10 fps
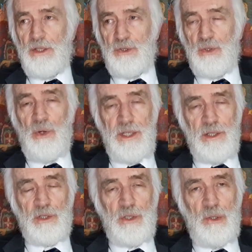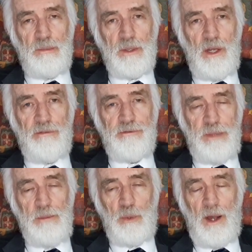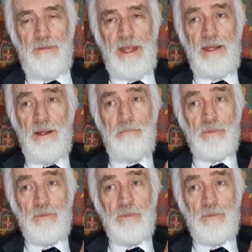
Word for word: join a group of people and then